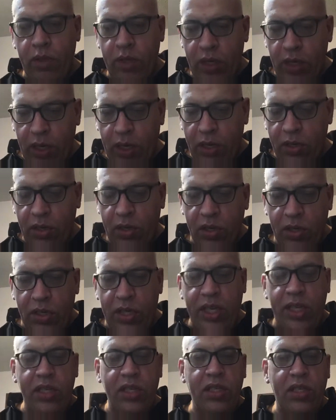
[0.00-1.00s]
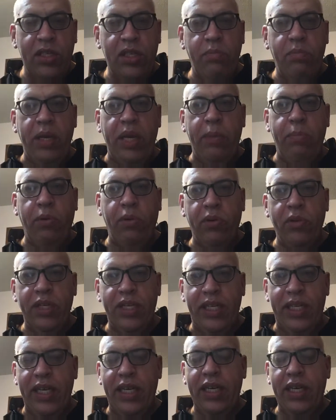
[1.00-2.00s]
Also, since the people
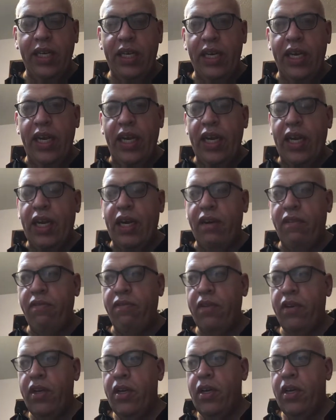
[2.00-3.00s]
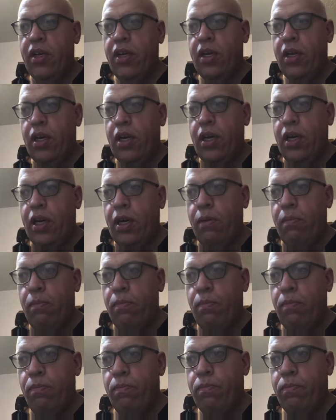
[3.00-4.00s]
didn't have um,